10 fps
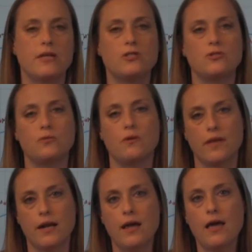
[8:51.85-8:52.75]
sure
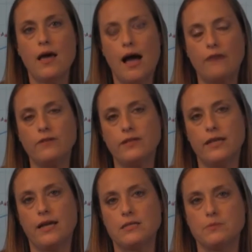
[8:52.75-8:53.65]
that everything
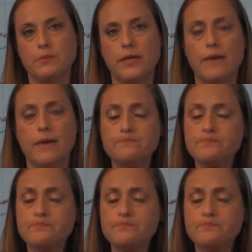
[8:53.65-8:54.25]
has a plan.